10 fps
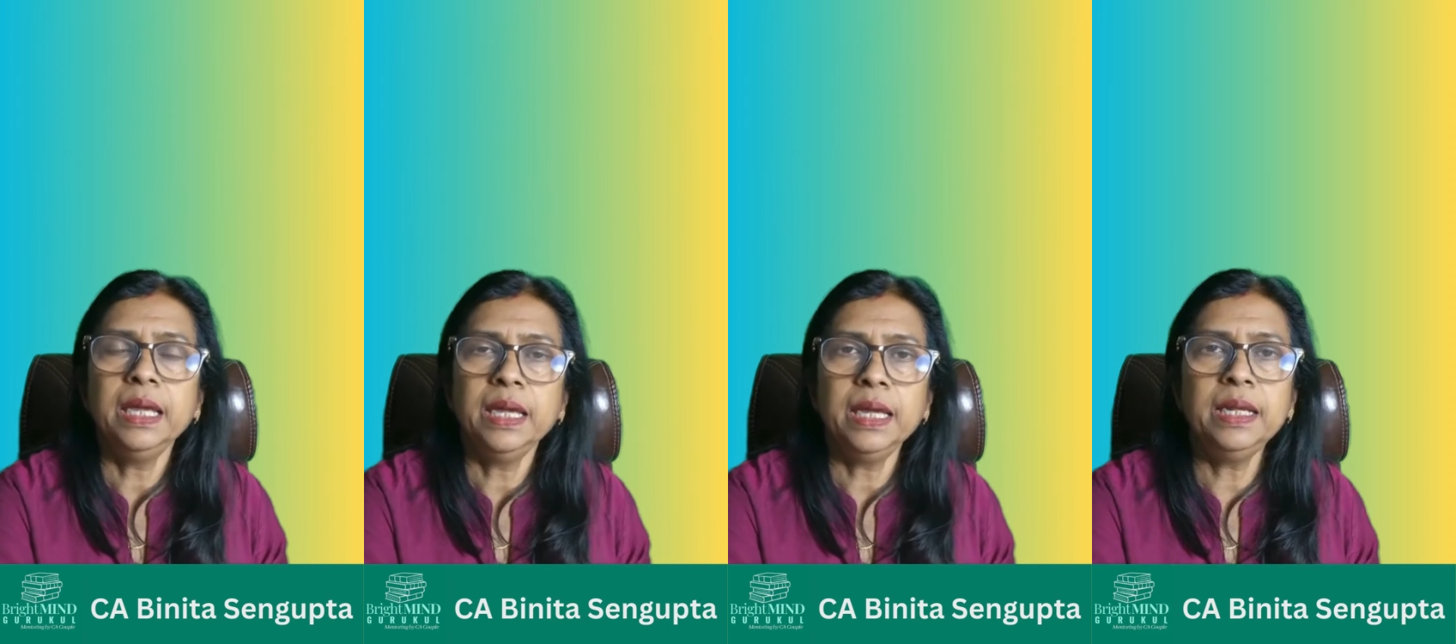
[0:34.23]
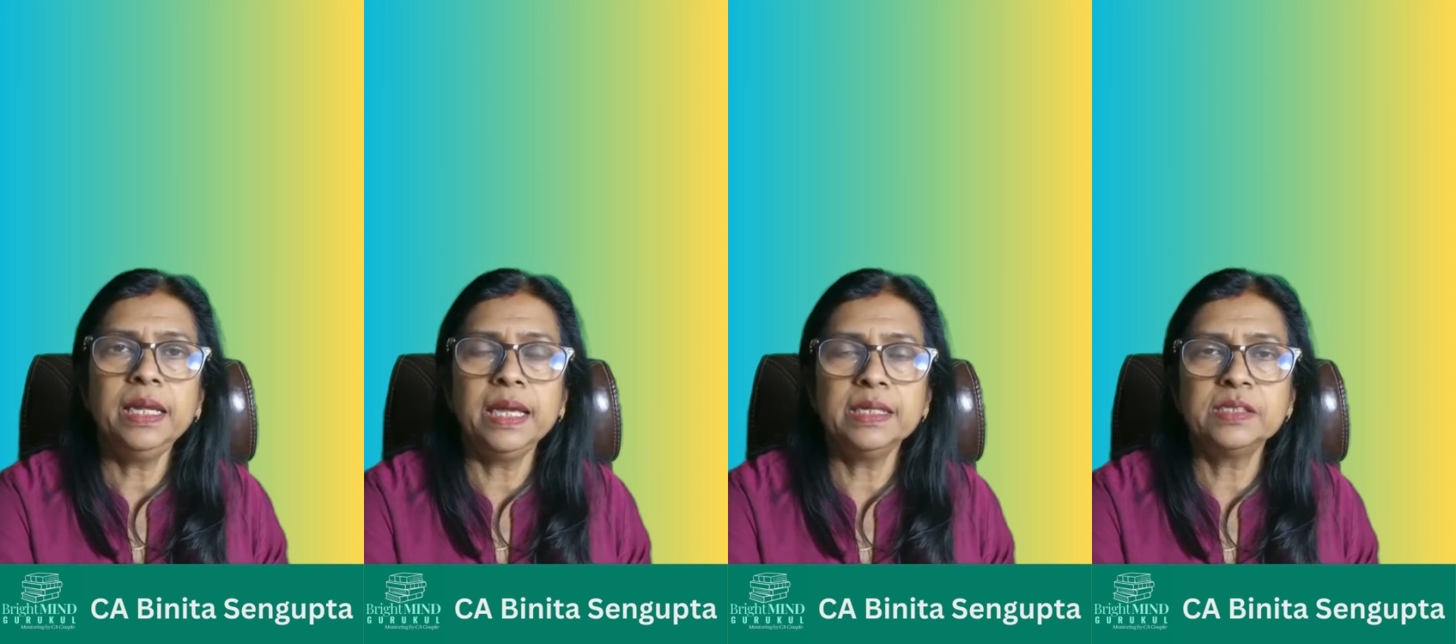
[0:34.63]
in
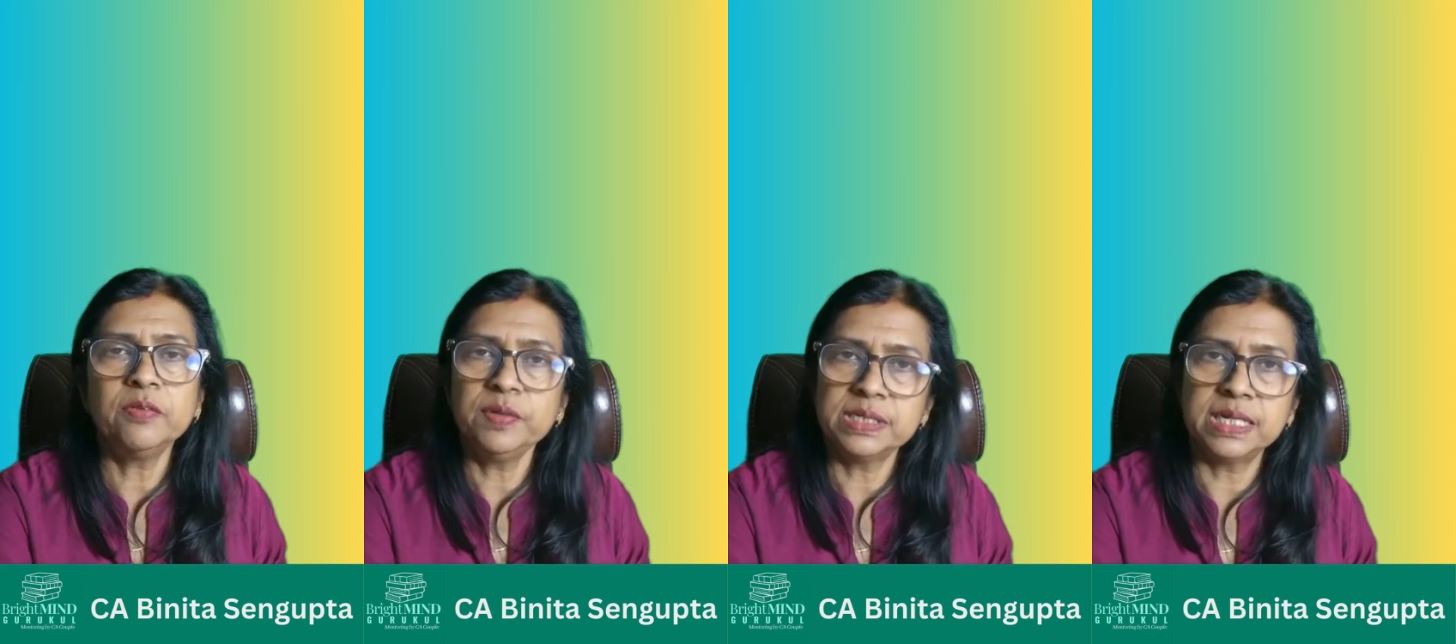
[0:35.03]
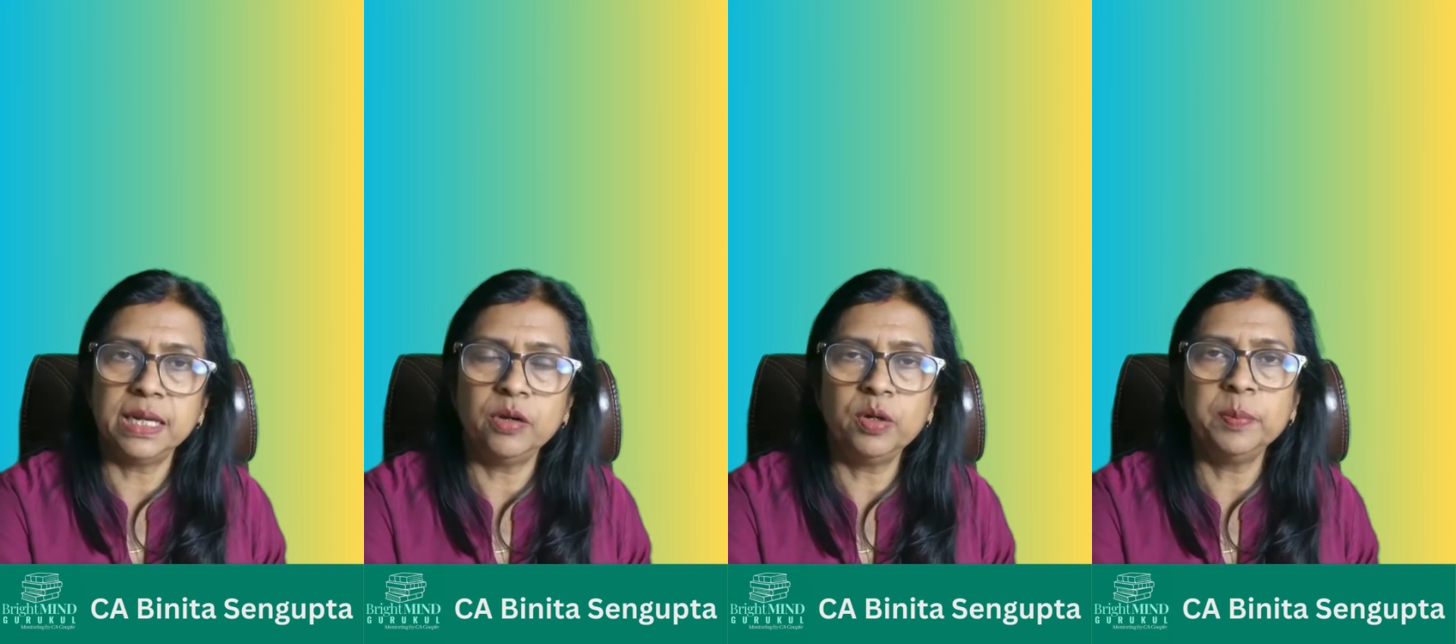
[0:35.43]
case of a
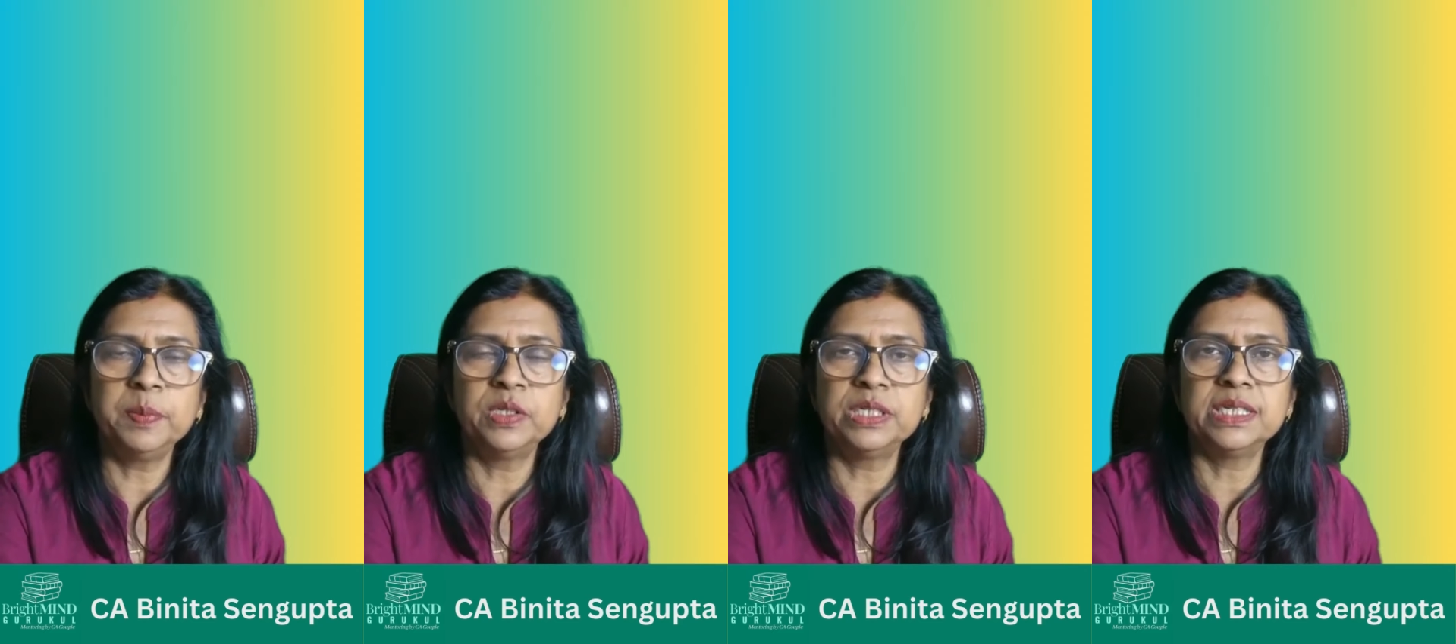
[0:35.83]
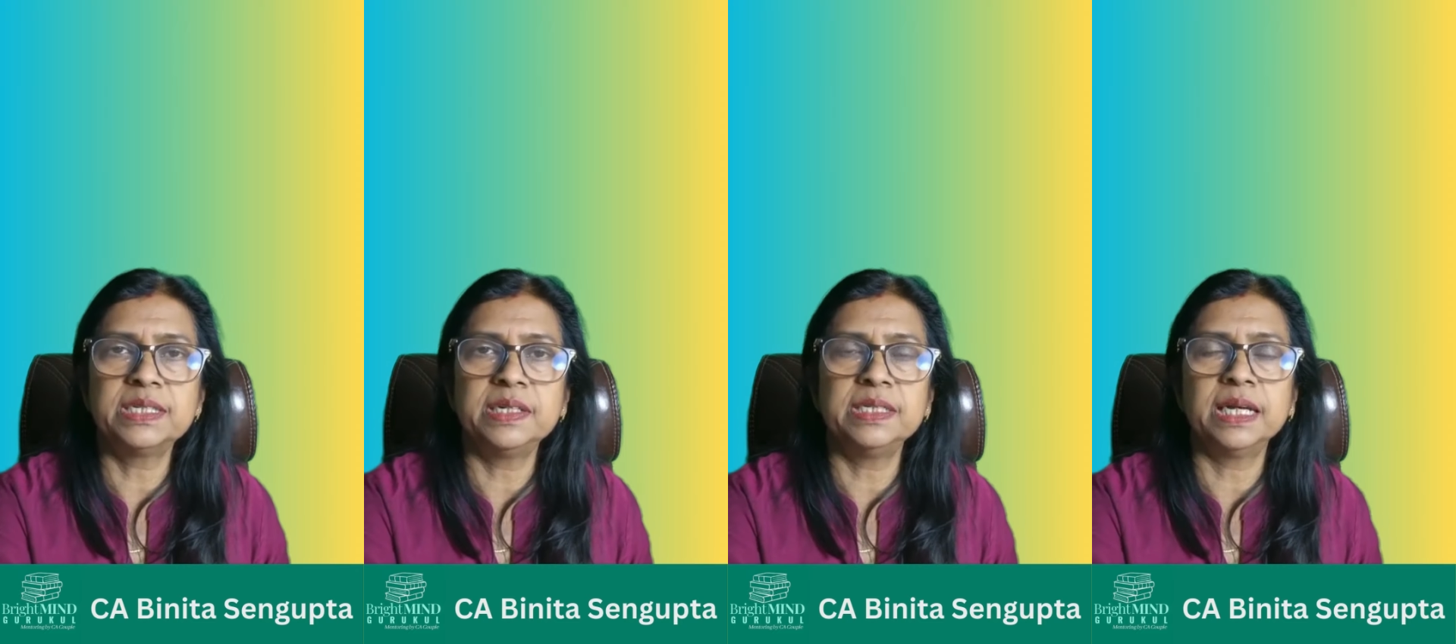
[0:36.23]
sale or a purchase
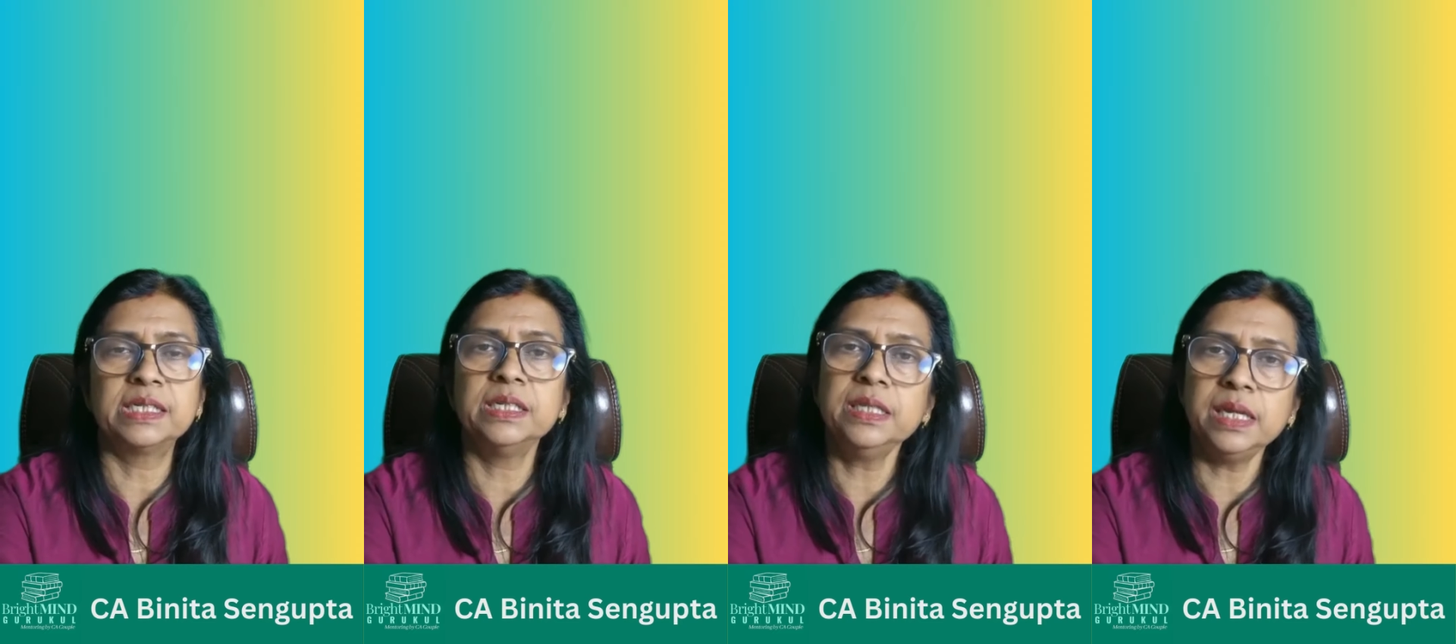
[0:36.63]
transaction,